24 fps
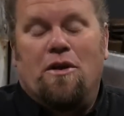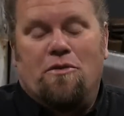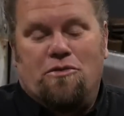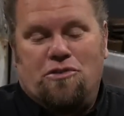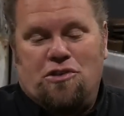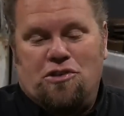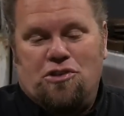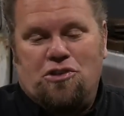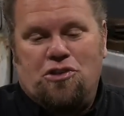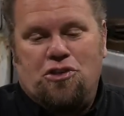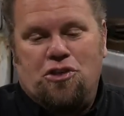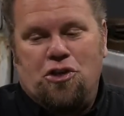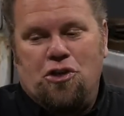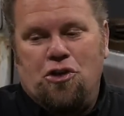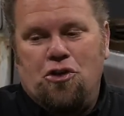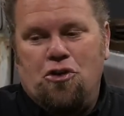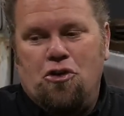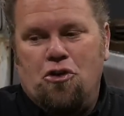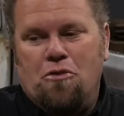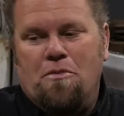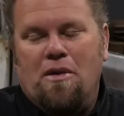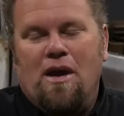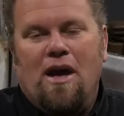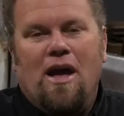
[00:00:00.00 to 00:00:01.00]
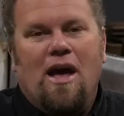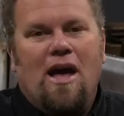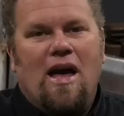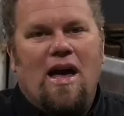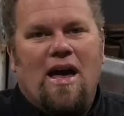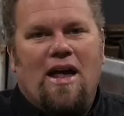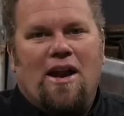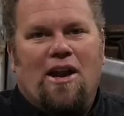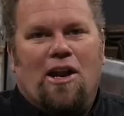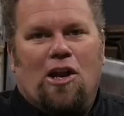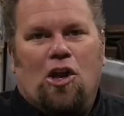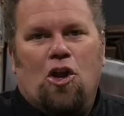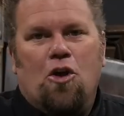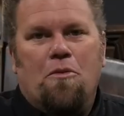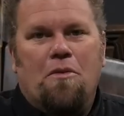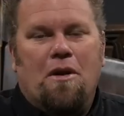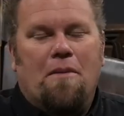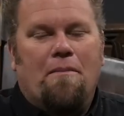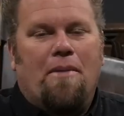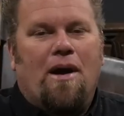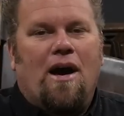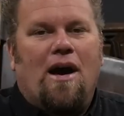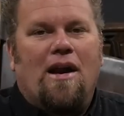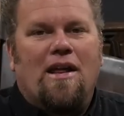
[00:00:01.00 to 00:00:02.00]
It was just tube and an
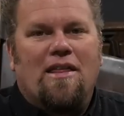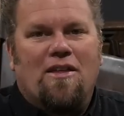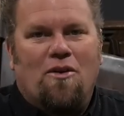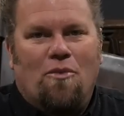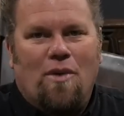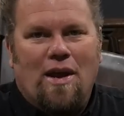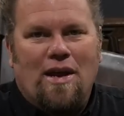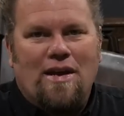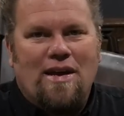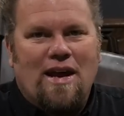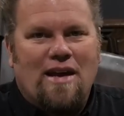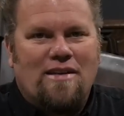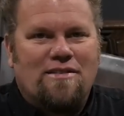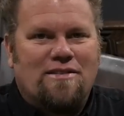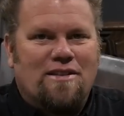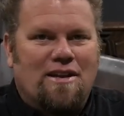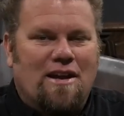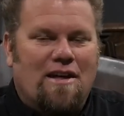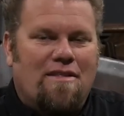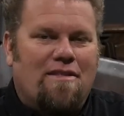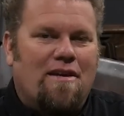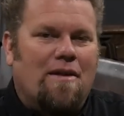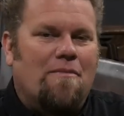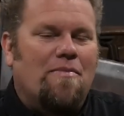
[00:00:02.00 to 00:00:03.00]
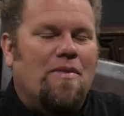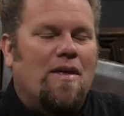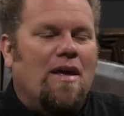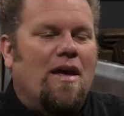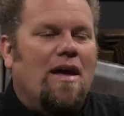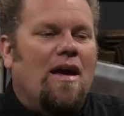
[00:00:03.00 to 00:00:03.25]
aluminum body that weighed next to nothing.